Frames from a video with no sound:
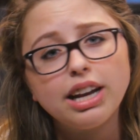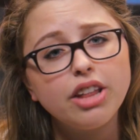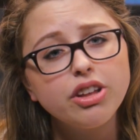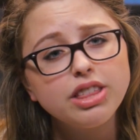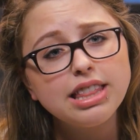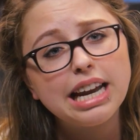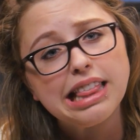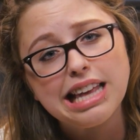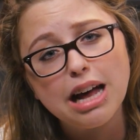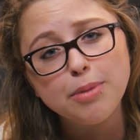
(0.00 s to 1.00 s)
Another thing that I
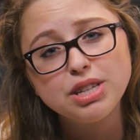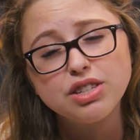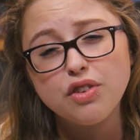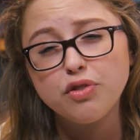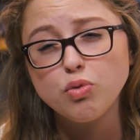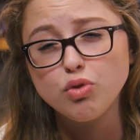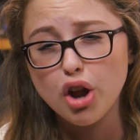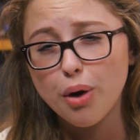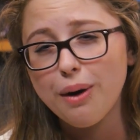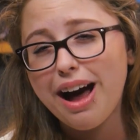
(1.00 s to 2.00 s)
think helps is if you
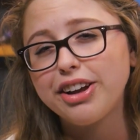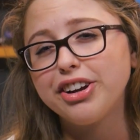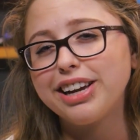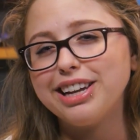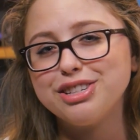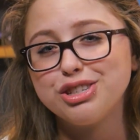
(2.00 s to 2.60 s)
know how you're gonna